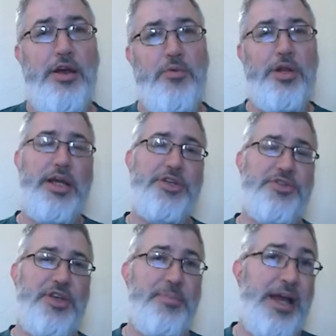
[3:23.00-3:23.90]
one last
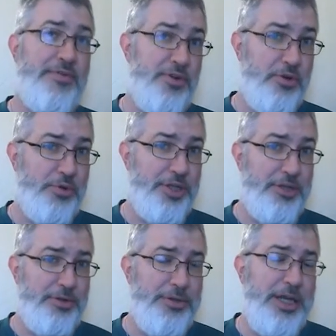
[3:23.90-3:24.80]
thing back for Gold
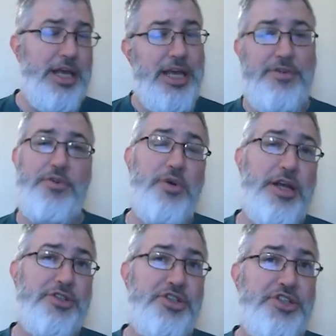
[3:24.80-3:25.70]
Hill. If you want to
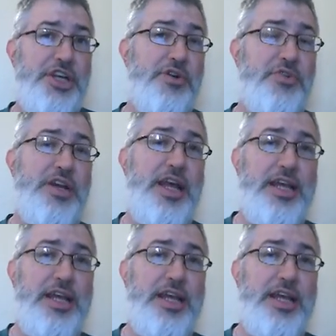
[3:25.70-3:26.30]
actually stay overnight,